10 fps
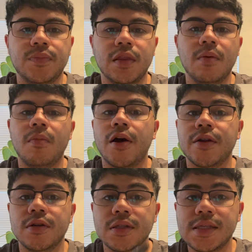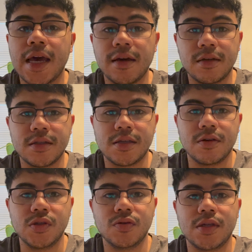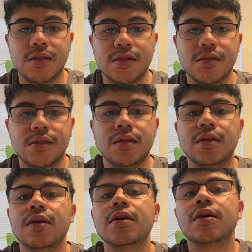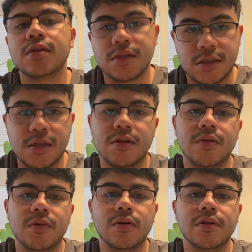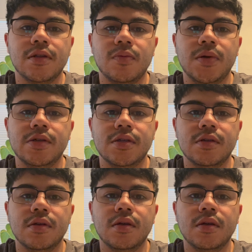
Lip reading: The monitor tech tells you it's asystole, still let me go look at the patient.